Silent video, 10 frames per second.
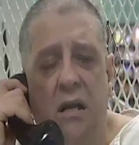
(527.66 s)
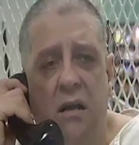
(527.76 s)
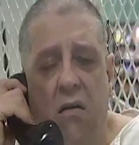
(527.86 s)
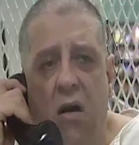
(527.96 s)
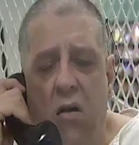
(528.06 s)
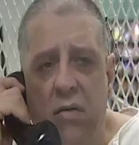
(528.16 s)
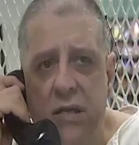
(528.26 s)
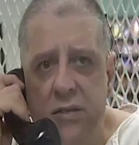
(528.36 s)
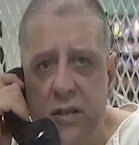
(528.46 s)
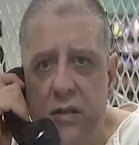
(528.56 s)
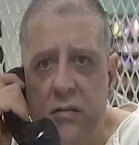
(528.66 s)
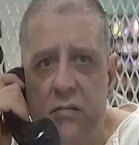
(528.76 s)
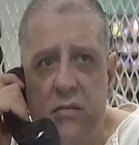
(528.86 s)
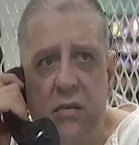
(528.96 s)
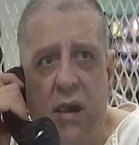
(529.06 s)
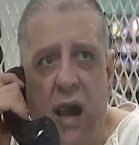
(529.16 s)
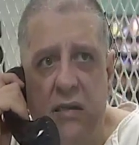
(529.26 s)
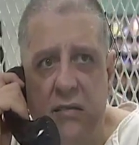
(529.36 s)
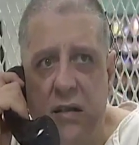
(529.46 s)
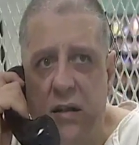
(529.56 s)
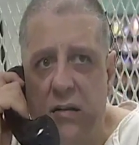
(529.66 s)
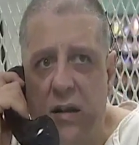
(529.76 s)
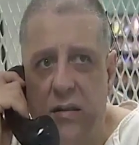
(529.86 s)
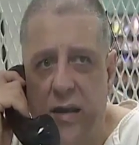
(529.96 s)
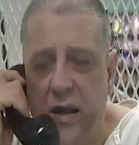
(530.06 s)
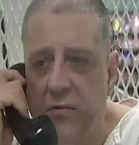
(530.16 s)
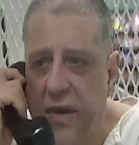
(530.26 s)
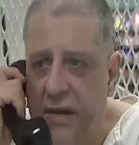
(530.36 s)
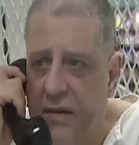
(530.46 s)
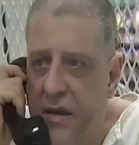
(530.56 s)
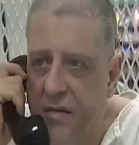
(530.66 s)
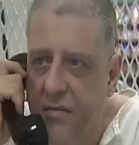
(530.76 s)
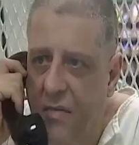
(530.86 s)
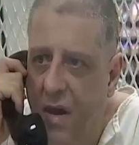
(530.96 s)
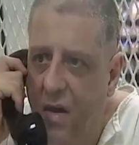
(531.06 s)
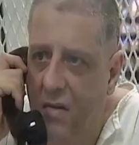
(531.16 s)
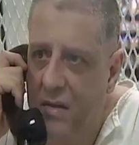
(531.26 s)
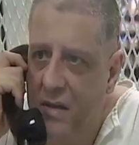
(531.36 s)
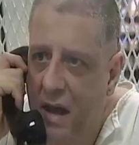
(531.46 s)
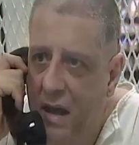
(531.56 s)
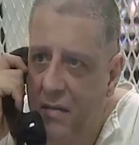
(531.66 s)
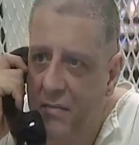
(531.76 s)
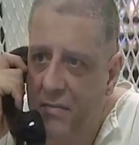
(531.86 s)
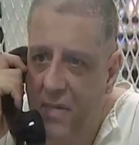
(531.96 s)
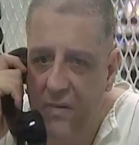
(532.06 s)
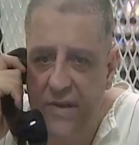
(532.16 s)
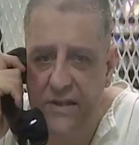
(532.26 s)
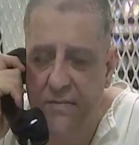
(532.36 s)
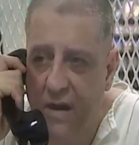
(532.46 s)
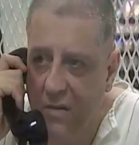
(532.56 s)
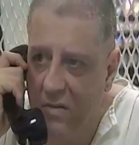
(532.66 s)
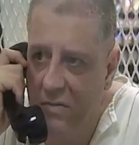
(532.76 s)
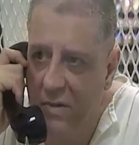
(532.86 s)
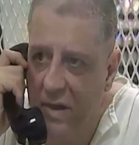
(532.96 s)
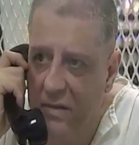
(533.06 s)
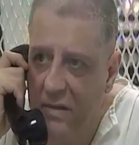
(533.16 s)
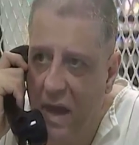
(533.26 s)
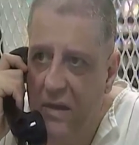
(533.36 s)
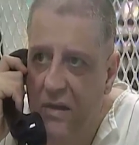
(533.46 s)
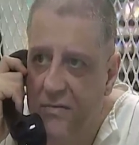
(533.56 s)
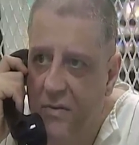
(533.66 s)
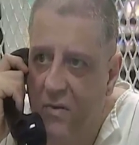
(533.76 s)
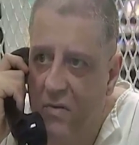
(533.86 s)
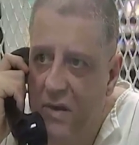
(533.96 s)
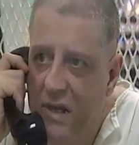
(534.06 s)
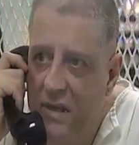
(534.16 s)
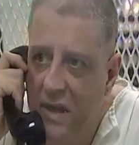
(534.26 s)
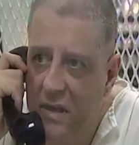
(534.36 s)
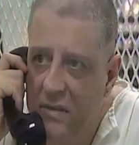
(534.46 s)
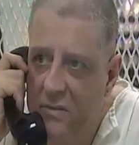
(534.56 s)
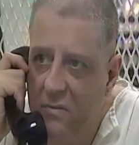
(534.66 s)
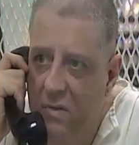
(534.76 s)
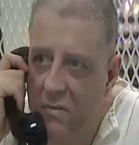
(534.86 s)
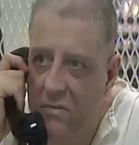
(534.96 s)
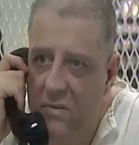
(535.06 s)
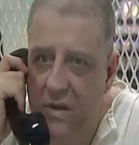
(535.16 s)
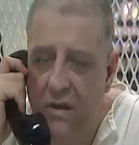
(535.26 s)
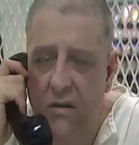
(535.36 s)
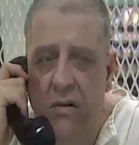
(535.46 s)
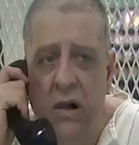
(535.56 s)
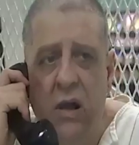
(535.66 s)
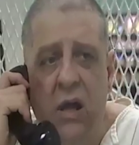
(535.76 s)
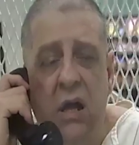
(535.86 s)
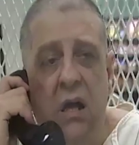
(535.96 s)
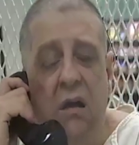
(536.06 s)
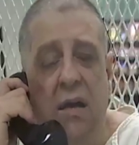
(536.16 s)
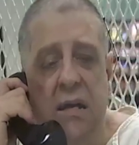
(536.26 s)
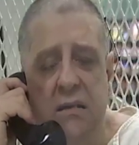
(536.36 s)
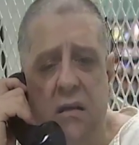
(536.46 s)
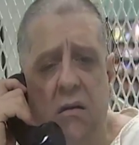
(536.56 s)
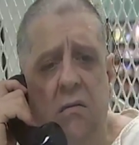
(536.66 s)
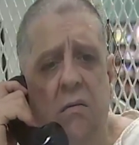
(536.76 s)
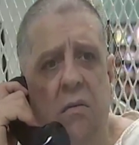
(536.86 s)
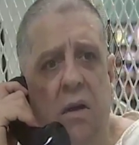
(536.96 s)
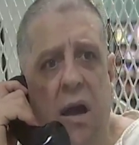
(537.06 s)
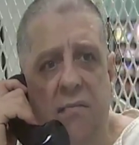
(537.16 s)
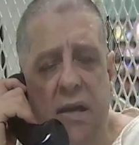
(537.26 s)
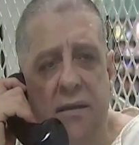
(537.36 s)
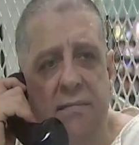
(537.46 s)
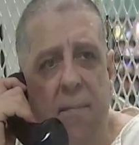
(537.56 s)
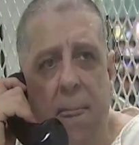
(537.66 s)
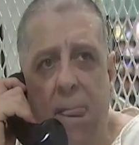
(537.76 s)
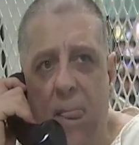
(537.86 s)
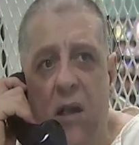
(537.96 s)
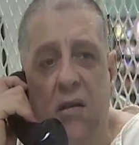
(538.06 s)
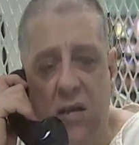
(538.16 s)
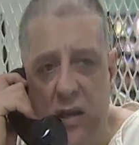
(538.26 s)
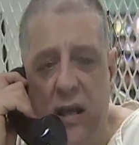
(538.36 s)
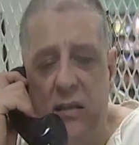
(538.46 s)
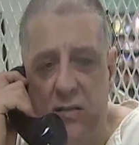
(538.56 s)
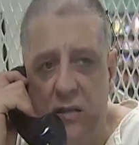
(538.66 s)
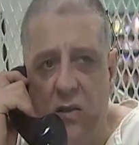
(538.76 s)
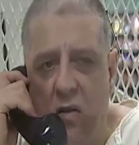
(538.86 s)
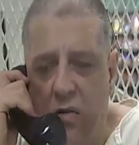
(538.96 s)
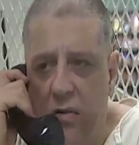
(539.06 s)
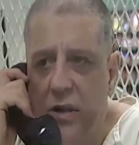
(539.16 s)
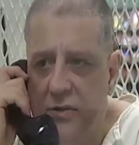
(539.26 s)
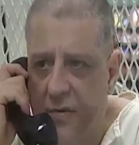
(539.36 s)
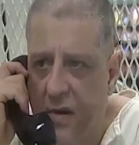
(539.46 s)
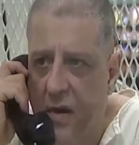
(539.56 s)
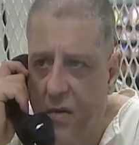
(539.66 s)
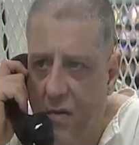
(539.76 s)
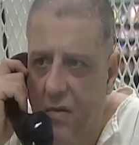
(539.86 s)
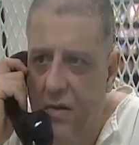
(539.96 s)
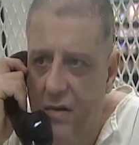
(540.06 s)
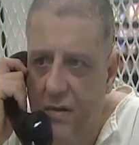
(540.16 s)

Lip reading: all these years, I sit here and think about them all the time. I miss my girlfriend. I loved her more than anything in this world, And so, I mean, yes, it's hard. It's very hard,